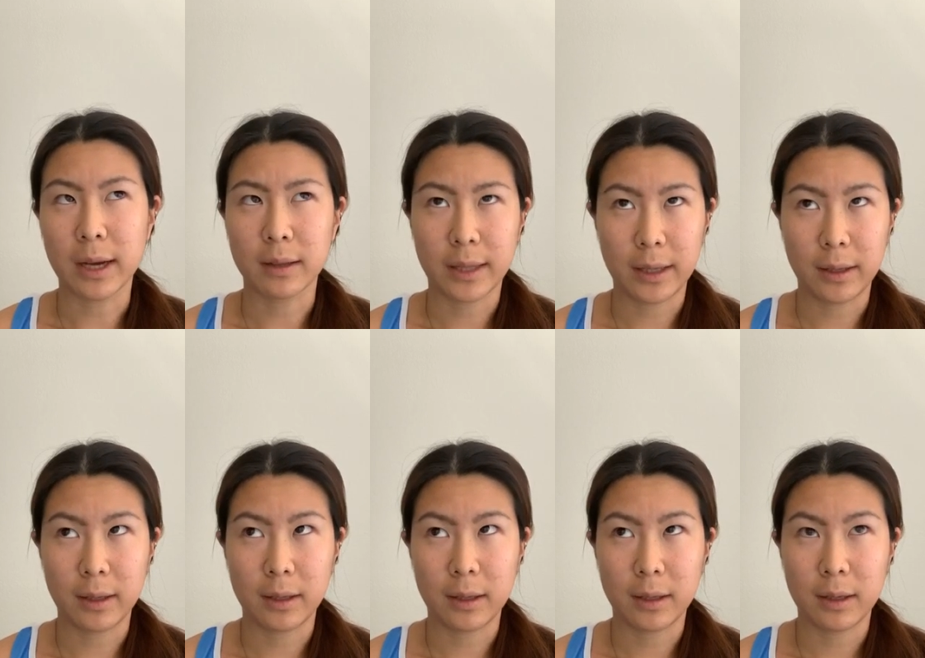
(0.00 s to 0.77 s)

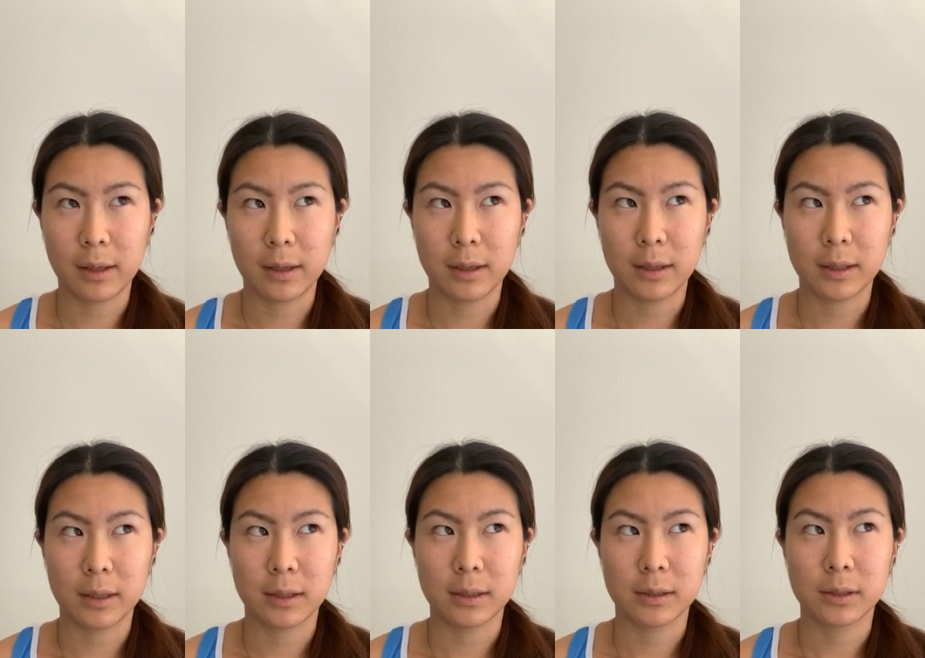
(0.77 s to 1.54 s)

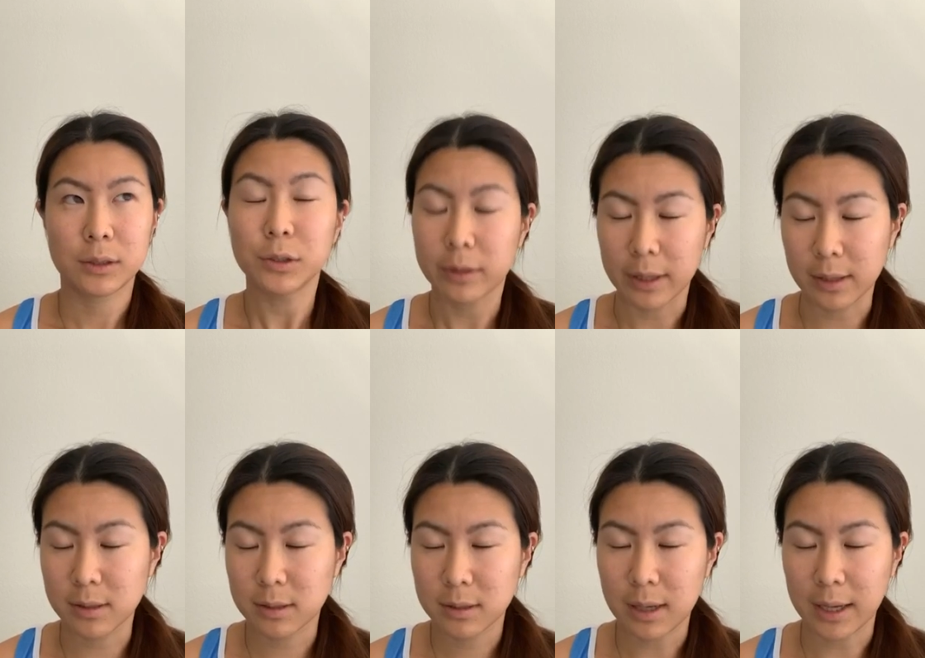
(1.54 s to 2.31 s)
the two
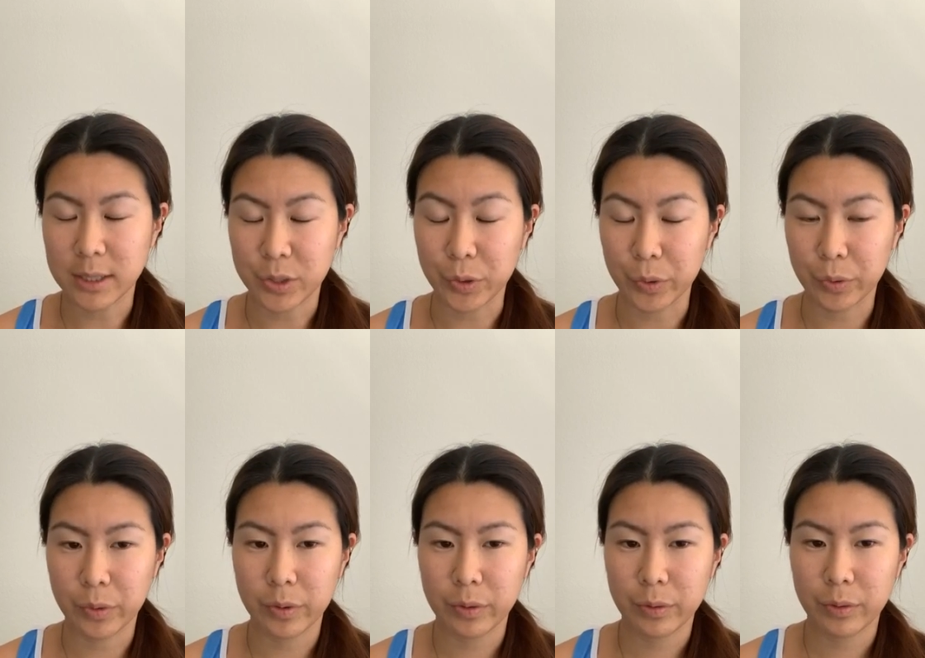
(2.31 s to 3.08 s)
things I
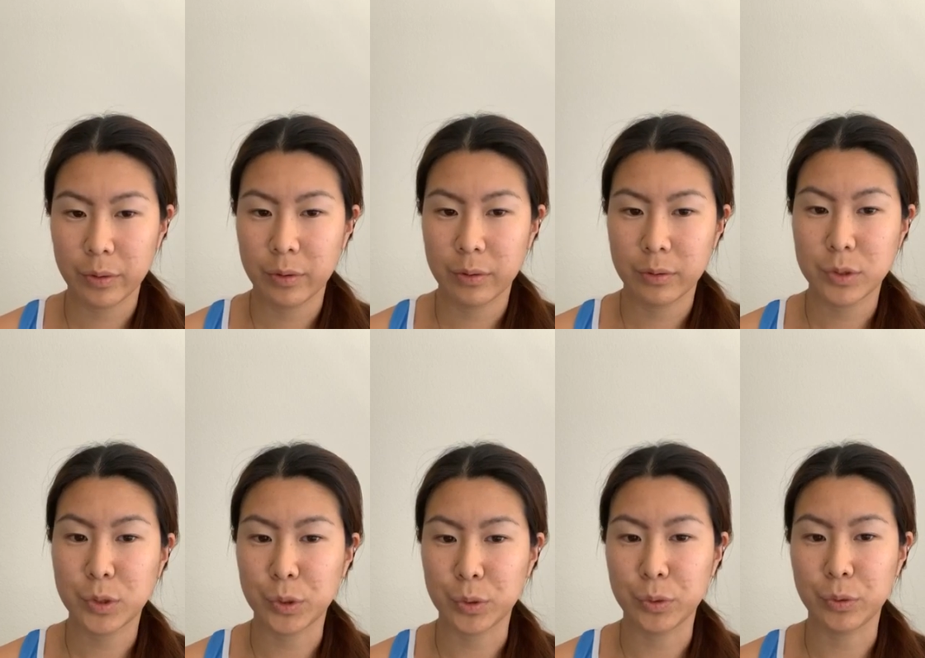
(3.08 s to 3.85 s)
do
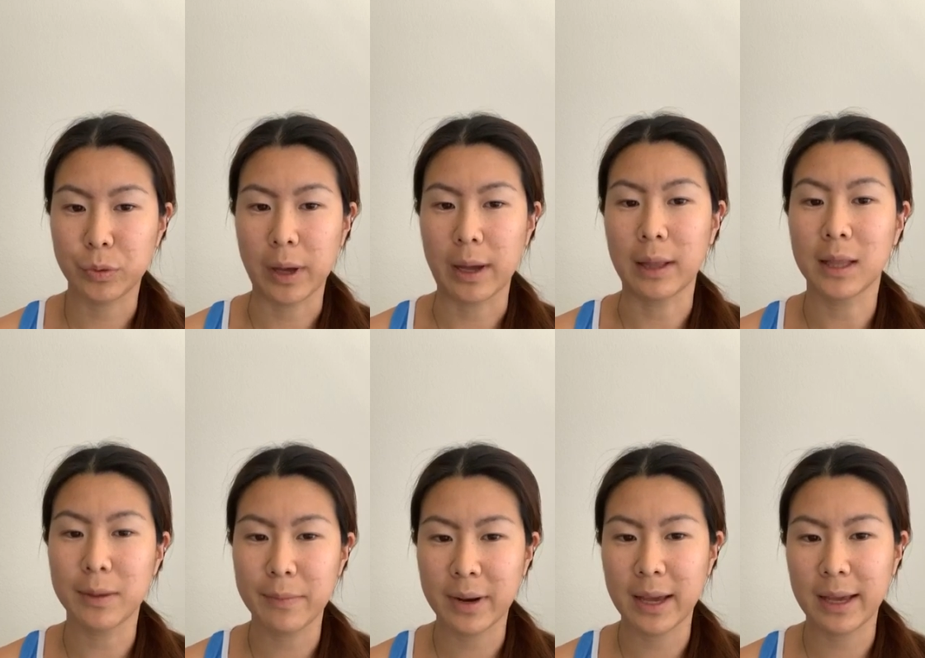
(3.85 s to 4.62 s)
to
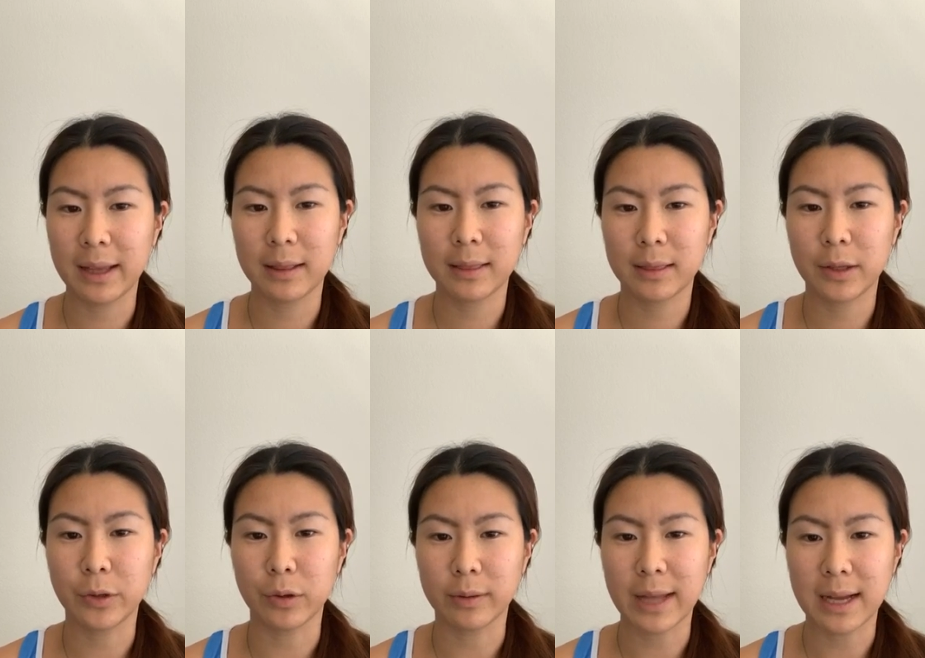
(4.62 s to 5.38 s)
eliminate,
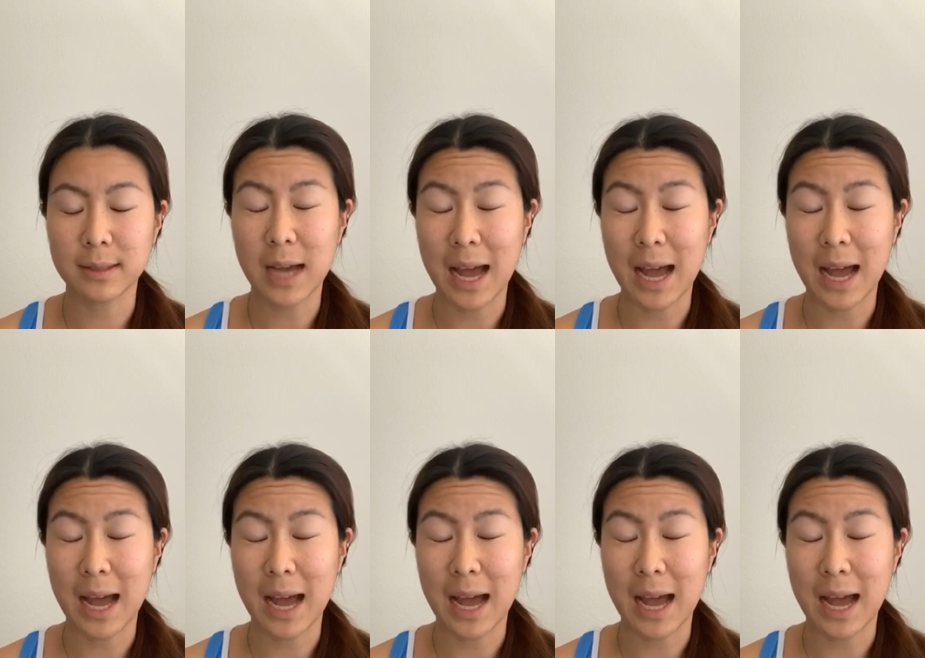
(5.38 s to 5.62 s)
that